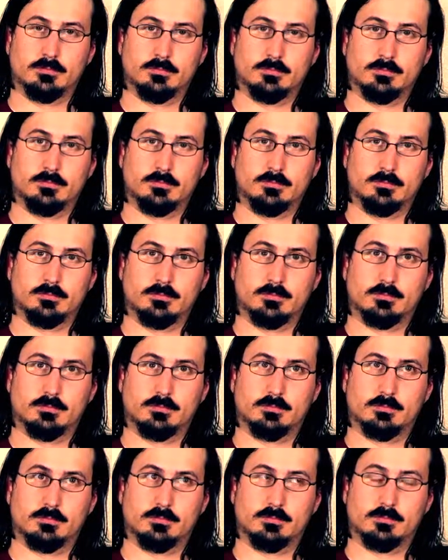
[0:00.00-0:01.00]

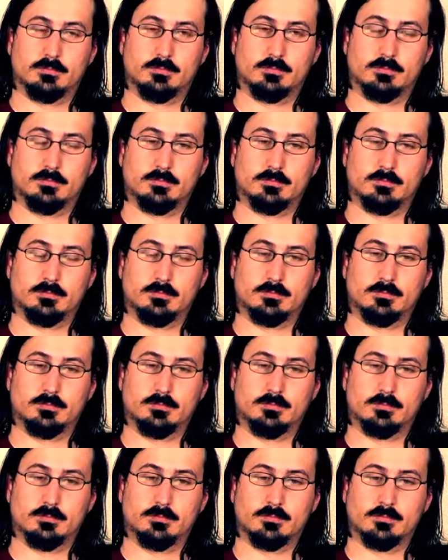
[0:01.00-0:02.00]

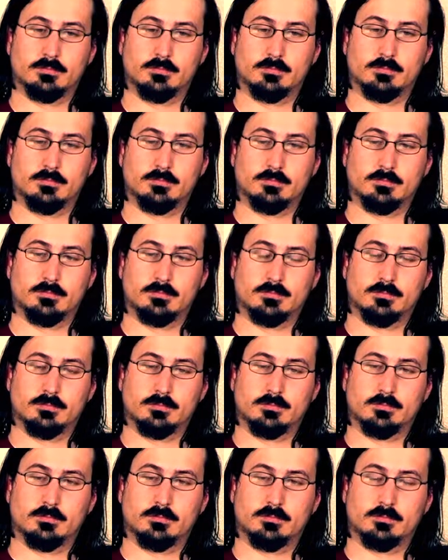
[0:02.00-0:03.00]

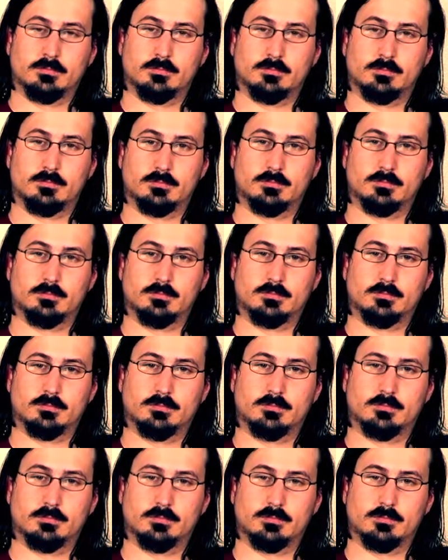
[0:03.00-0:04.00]

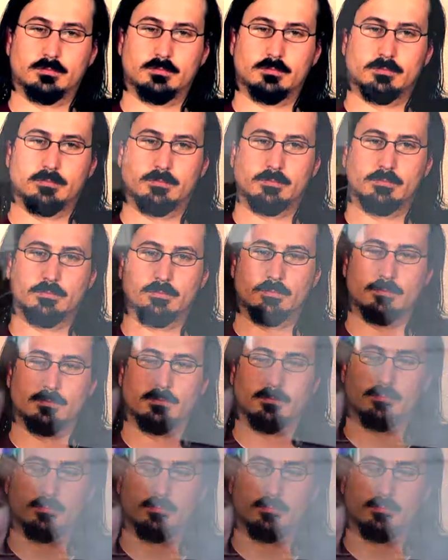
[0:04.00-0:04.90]
[no speech]